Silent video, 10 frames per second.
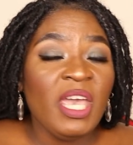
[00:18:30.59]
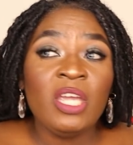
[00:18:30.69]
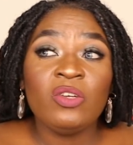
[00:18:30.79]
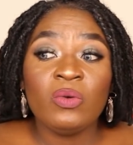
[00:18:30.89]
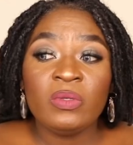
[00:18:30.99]

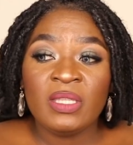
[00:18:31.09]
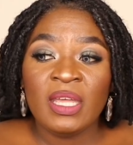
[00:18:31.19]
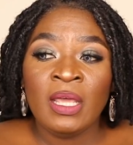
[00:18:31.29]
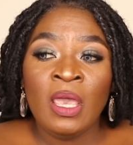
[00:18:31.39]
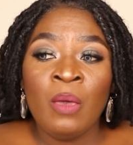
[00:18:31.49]
He knows
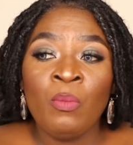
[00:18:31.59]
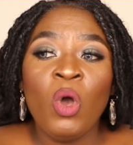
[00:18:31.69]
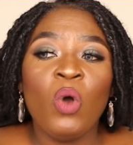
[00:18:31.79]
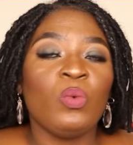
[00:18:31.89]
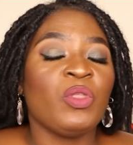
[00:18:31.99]
that him
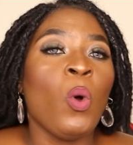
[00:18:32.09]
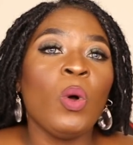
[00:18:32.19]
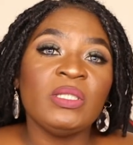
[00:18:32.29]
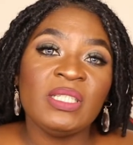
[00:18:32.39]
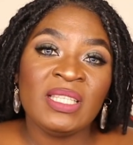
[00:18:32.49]

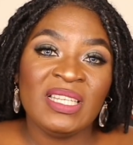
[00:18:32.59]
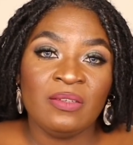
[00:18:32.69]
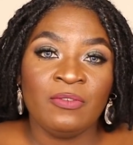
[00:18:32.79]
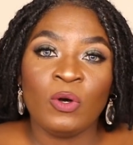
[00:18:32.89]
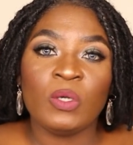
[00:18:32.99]
withholding the
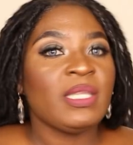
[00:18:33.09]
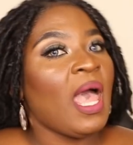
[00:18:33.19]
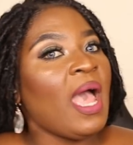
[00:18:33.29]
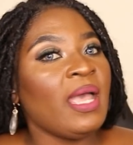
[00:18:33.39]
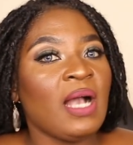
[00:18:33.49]
divorce,
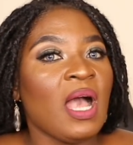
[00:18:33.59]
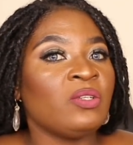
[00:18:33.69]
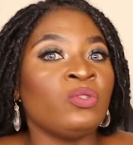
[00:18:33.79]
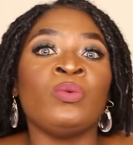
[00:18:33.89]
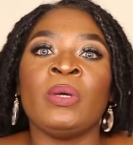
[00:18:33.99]
I
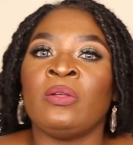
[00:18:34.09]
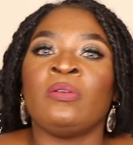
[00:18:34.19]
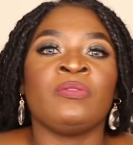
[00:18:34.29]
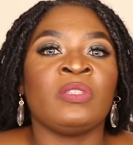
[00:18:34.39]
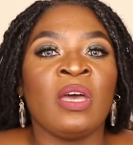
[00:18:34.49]
can't do a
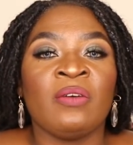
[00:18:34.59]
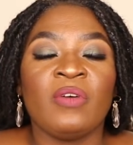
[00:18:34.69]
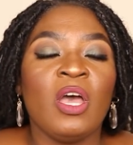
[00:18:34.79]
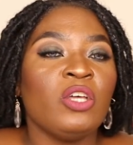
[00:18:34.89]
lot of stuff.